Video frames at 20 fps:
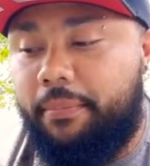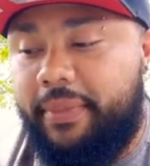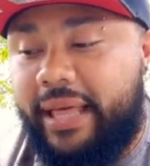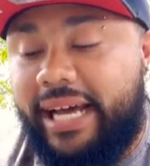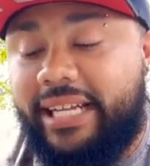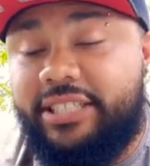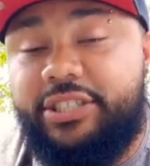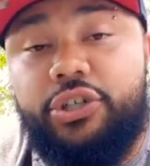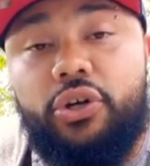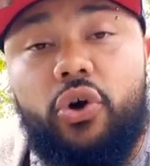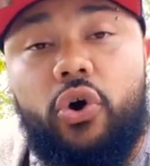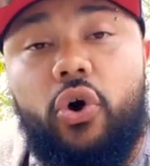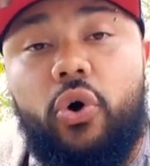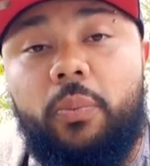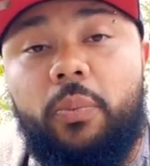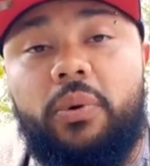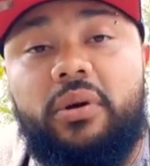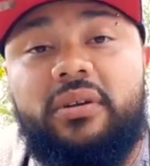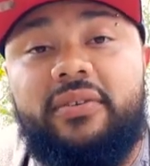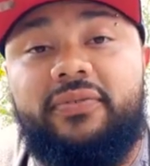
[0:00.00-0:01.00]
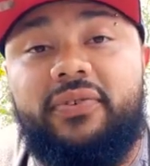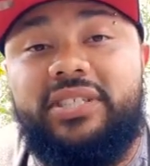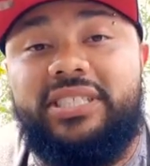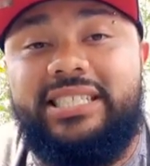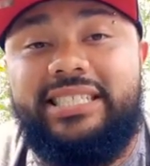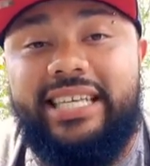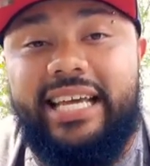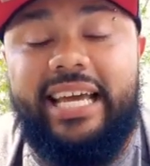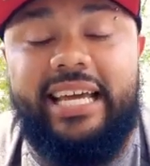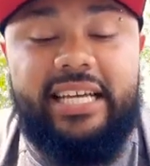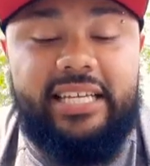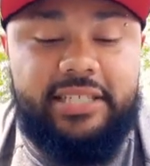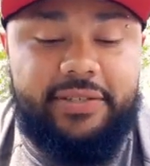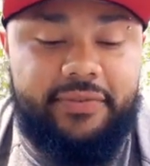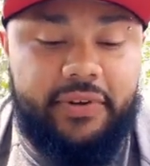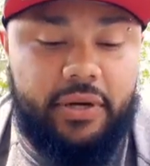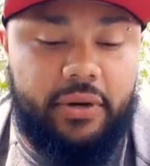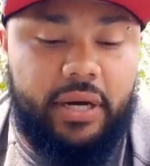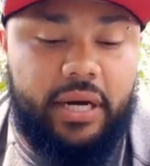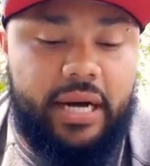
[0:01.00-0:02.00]
That's your homework for today, is
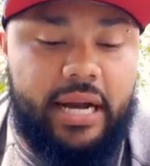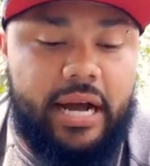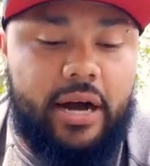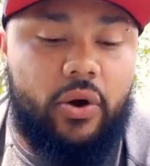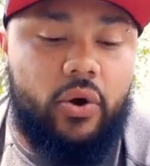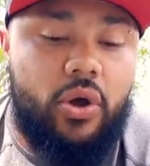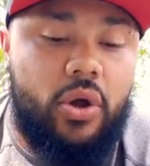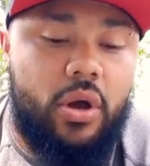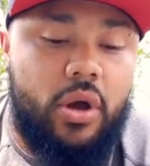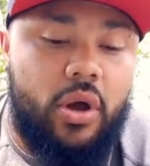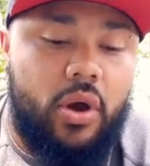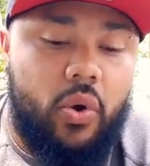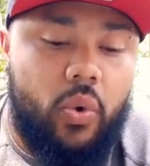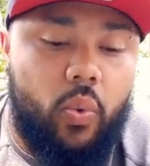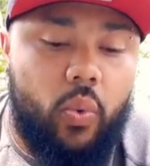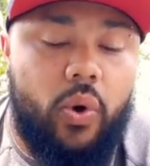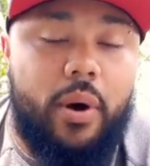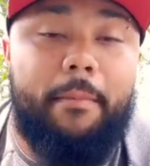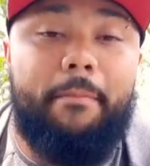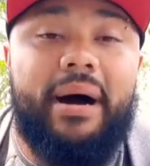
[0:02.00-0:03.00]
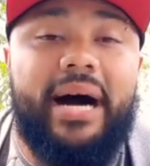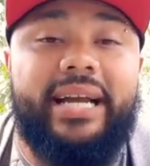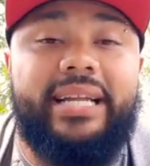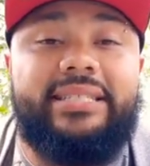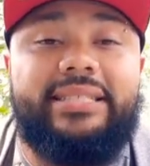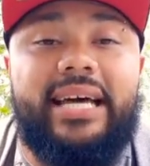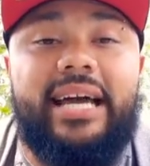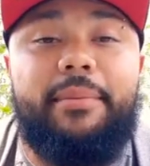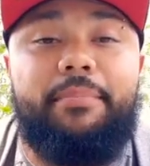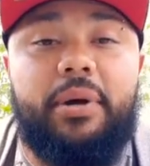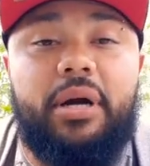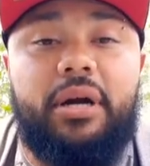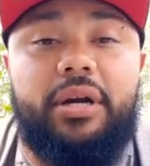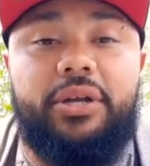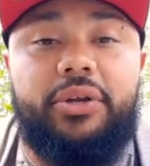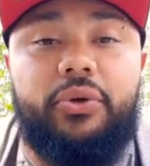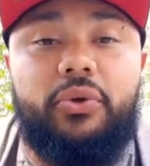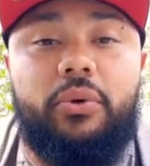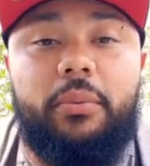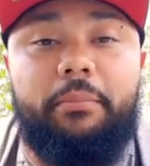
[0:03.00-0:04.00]
figuring out what body type are
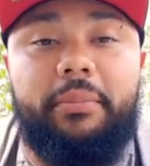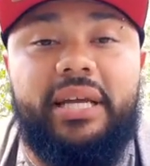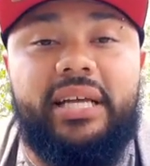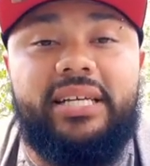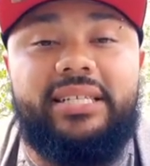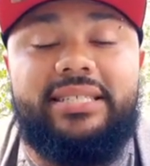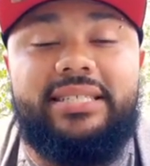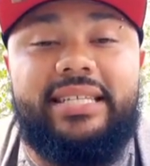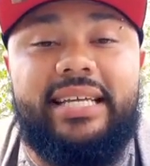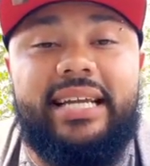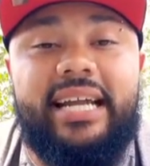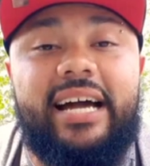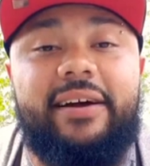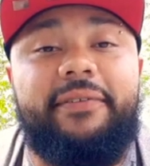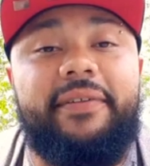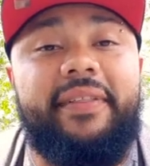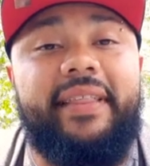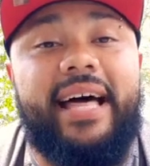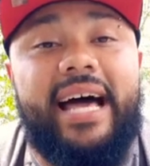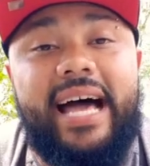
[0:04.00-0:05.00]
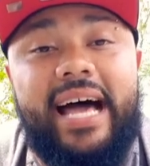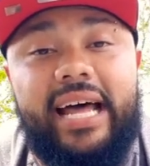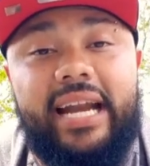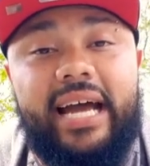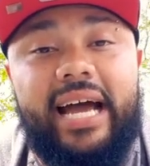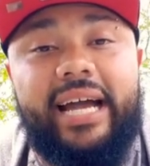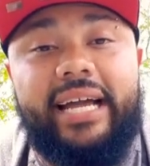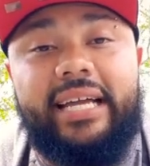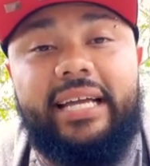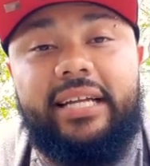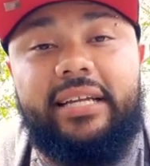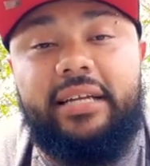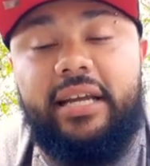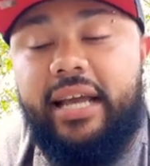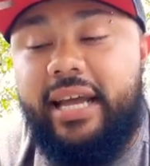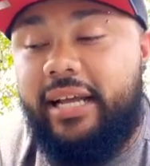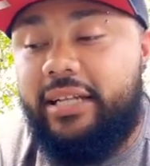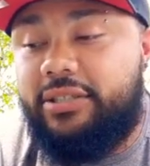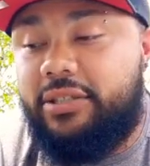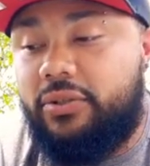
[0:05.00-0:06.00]
you, because then after that, I can
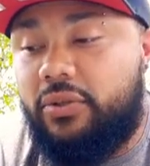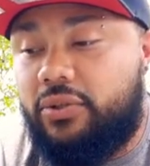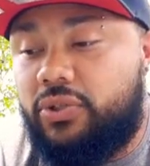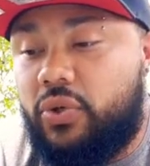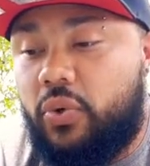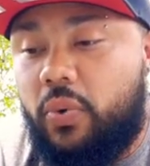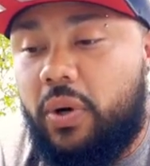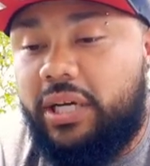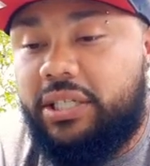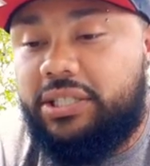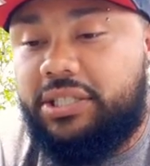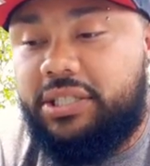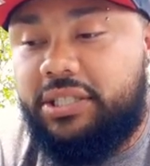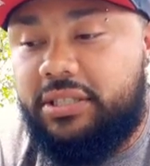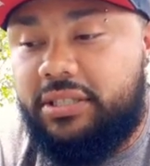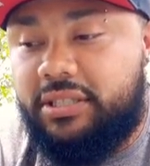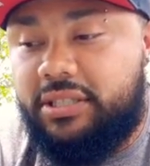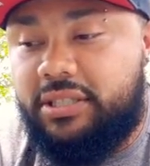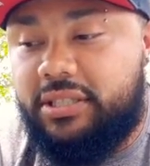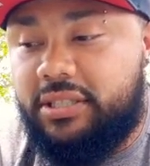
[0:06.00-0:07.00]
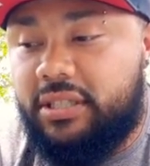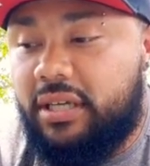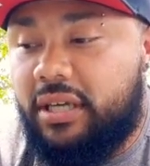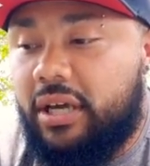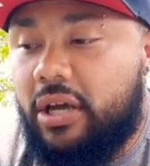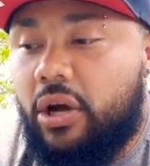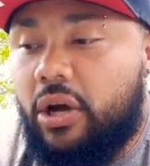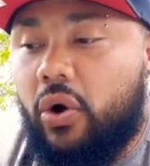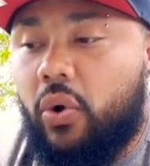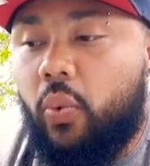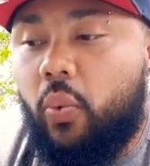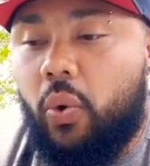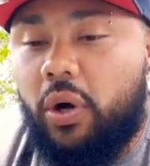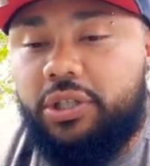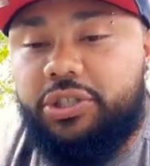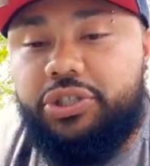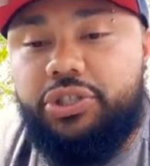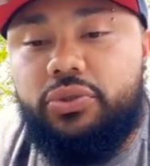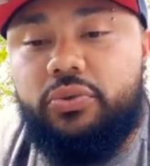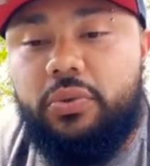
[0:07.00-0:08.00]
answer those questions.
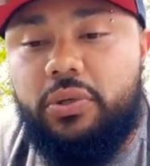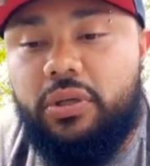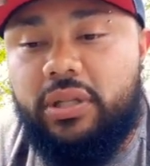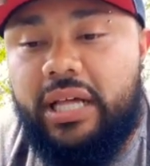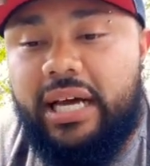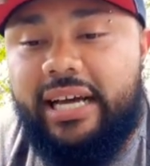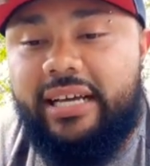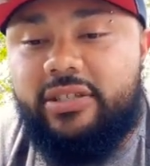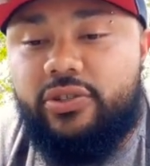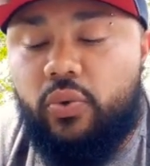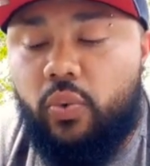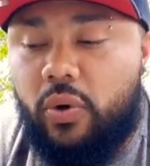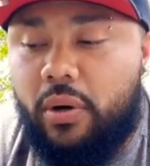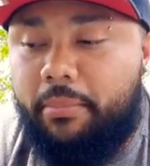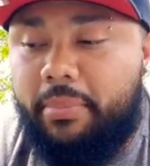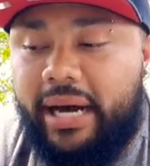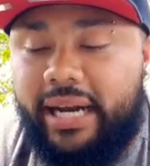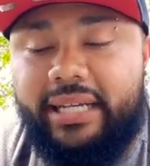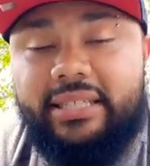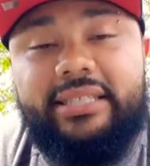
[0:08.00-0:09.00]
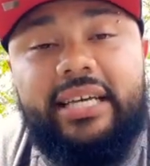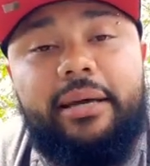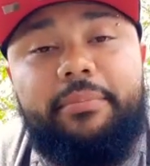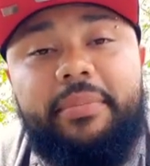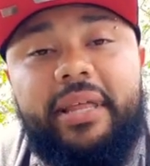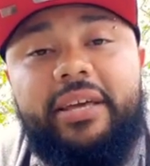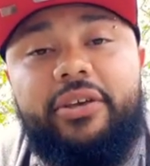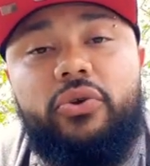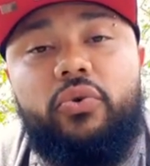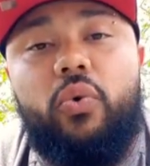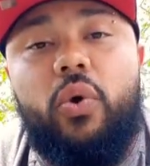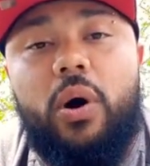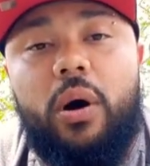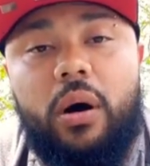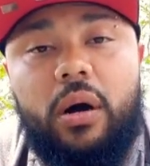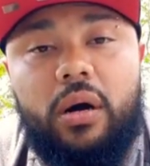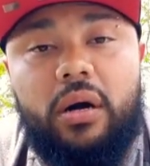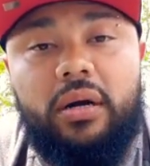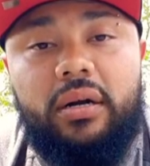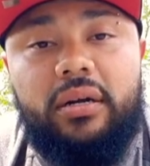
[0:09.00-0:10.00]
Once you realize what body type that you
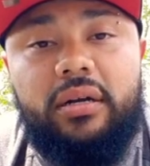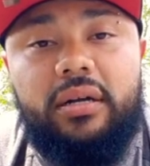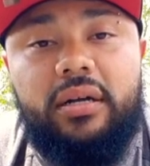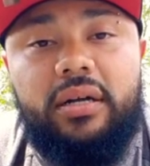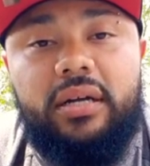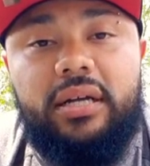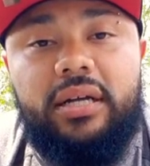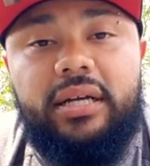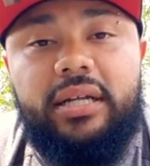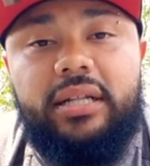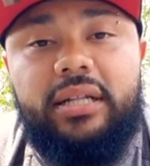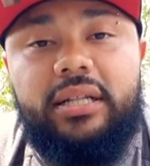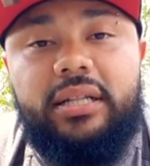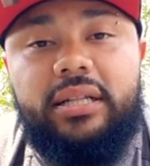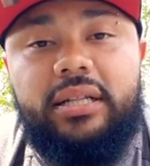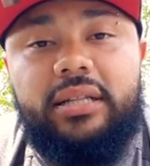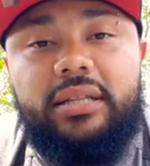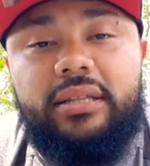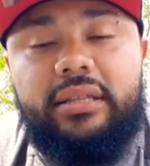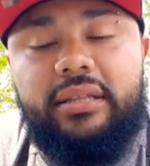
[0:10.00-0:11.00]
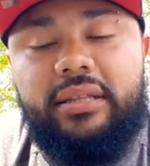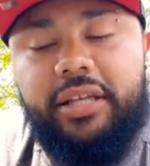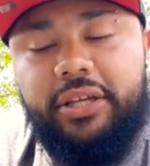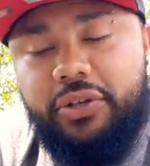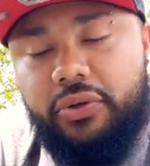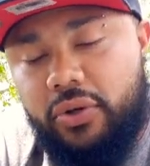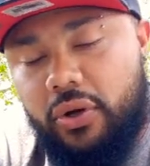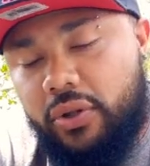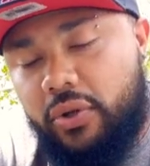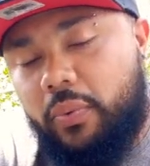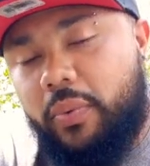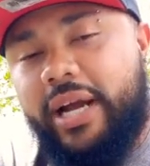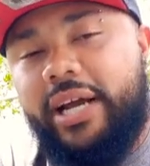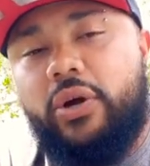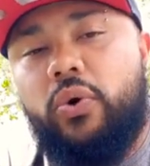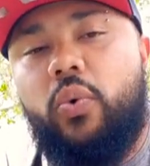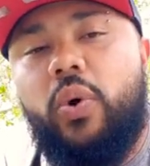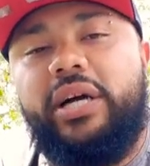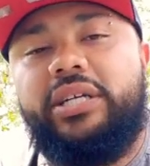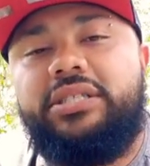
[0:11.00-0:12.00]
are, then you know the
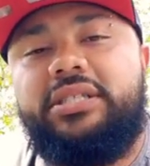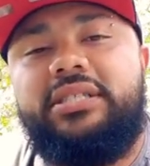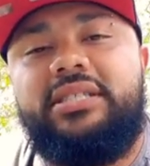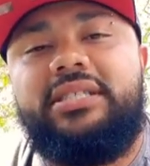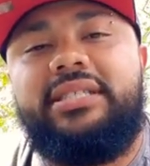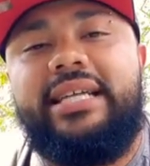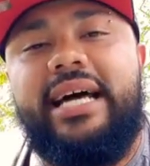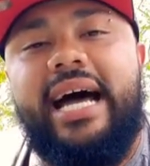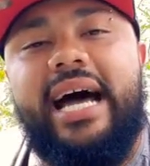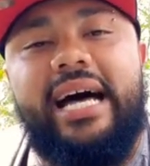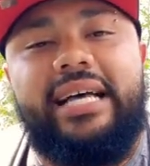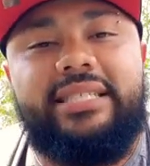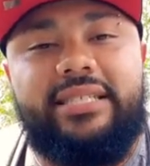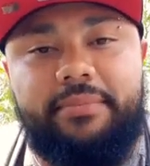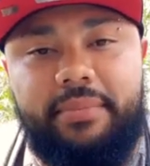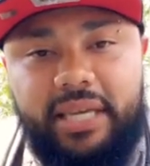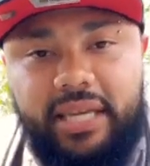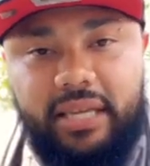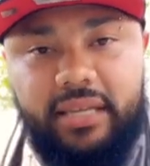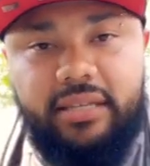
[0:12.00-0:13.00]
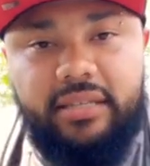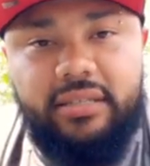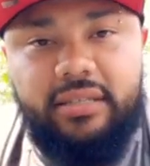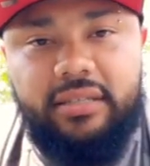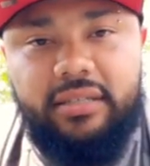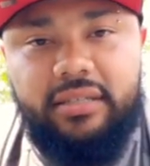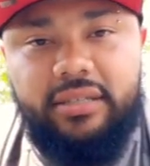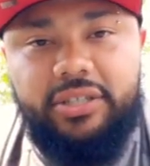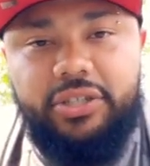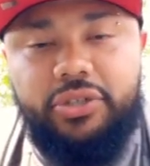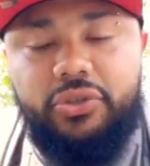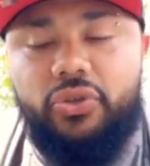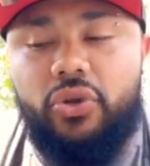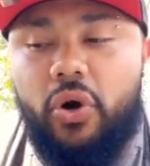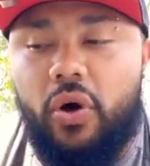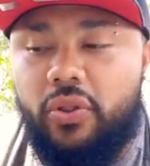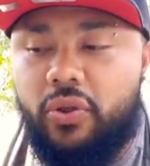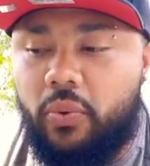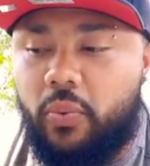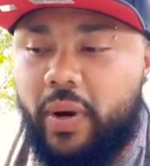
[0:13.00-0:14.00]
right questions to ask me. You
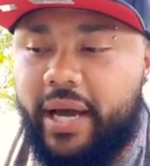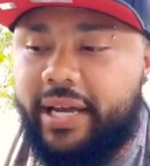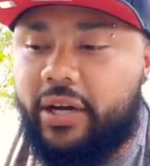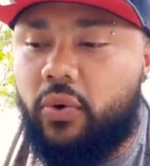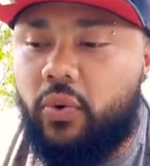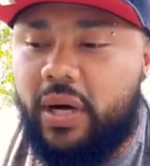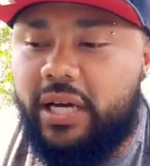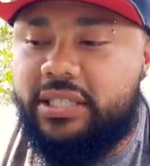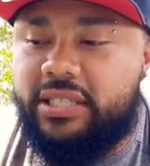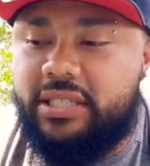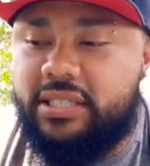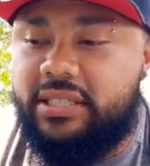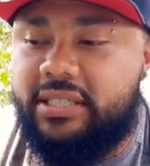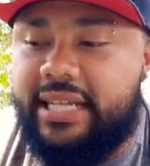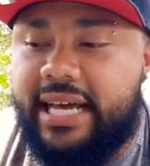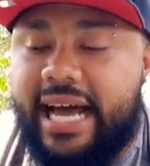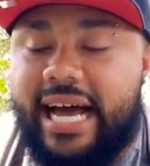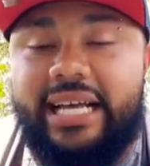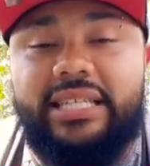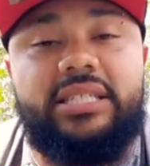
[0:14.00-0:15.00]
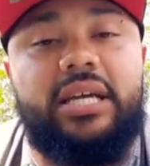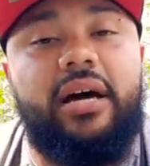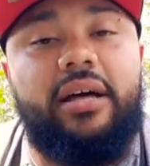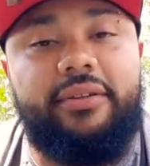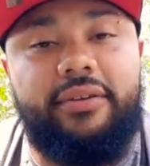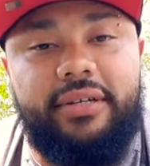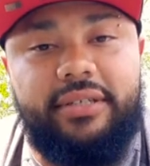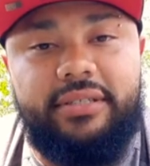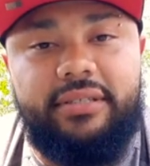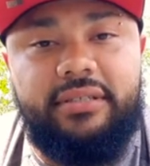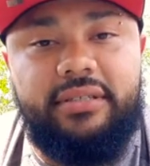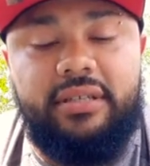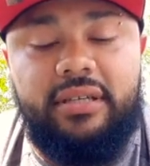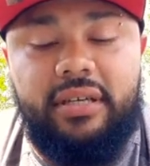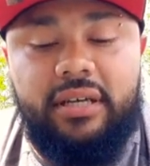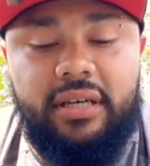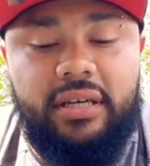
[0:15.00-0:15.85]
know the right questions to ask others.